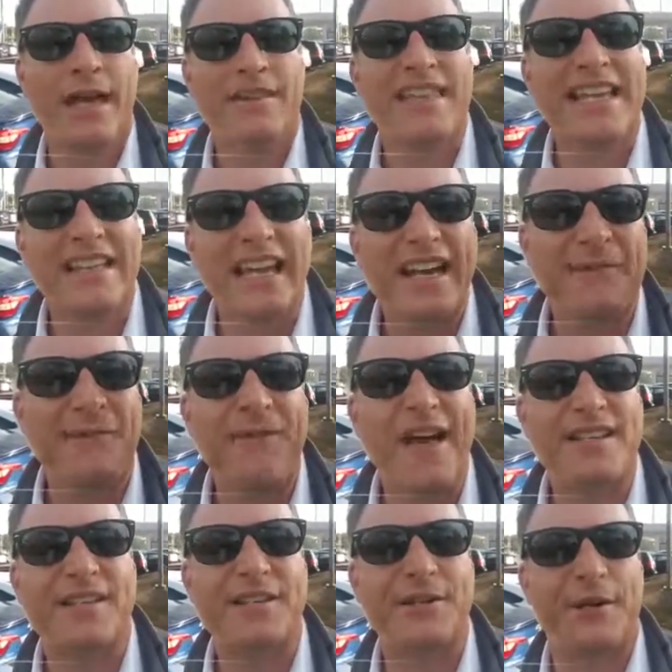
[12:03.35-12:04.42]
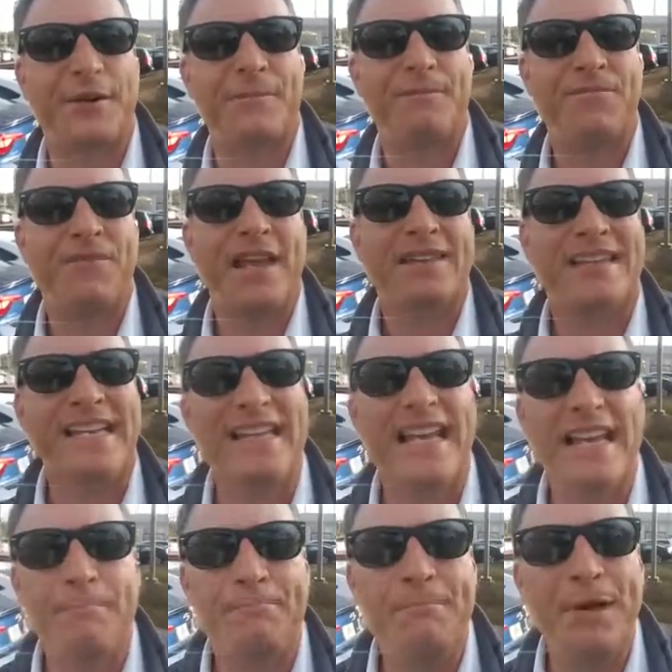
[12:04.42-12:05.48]
They let it fester. They let
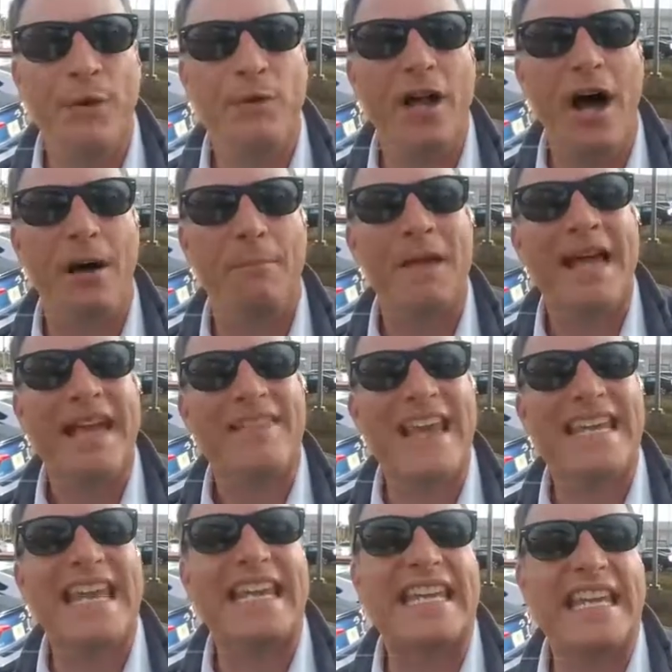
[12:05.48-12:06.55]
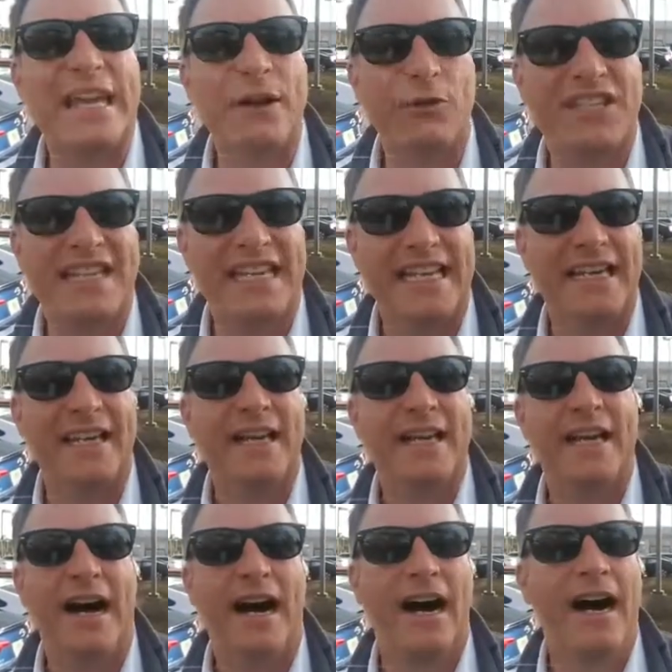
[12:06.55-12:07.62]
it build up. They get guilty.
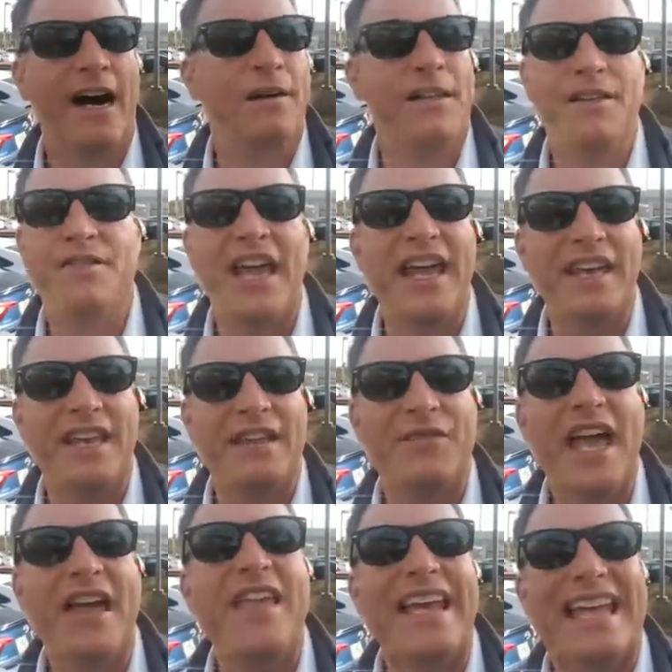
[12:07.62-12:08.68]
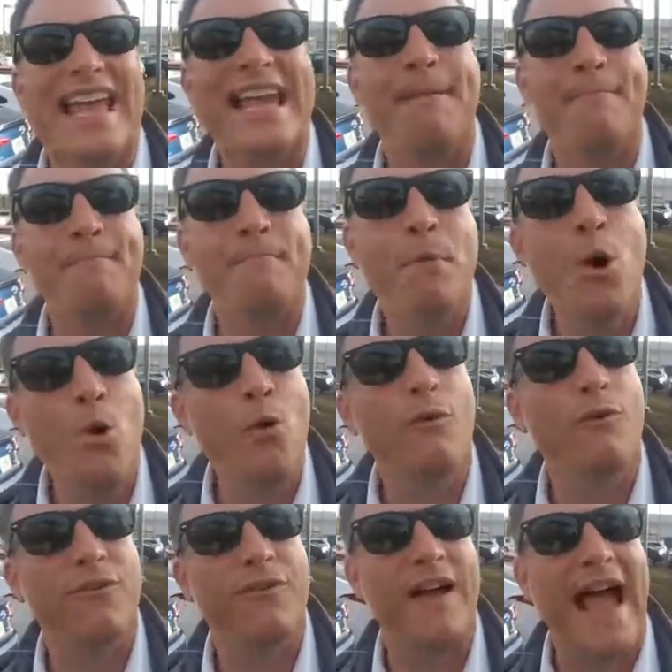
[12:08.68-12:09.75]
Then they can't
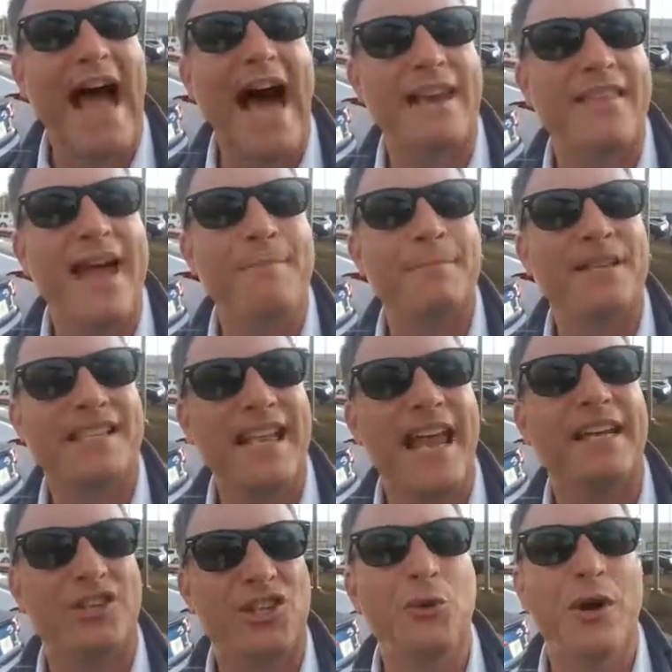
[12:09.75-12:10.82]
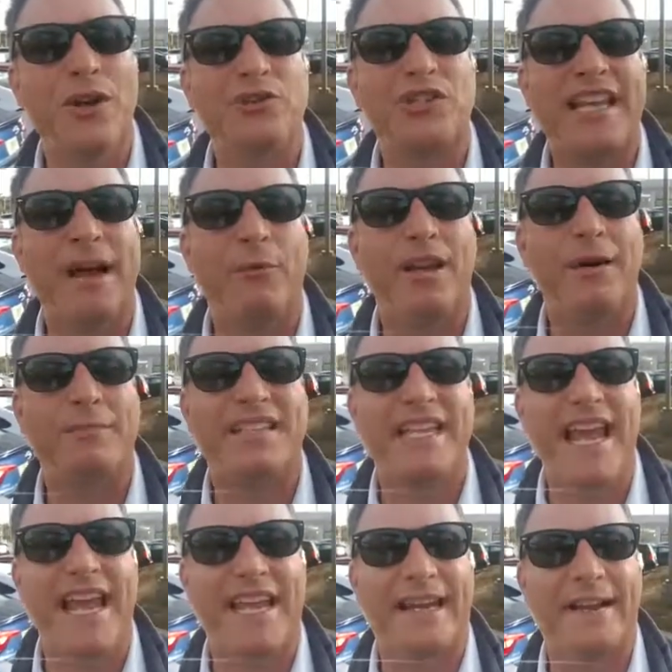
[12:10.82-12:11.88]
move out of that mistake. Do you understand what I'm
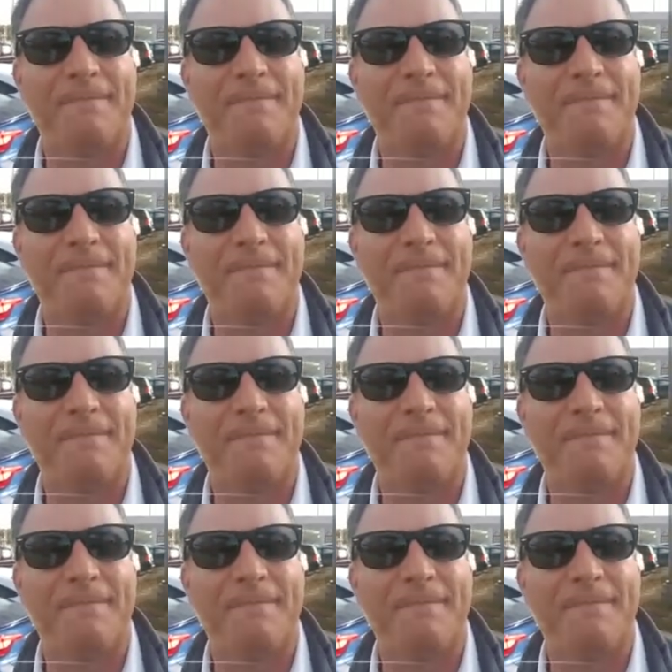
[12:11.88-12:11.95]
saying?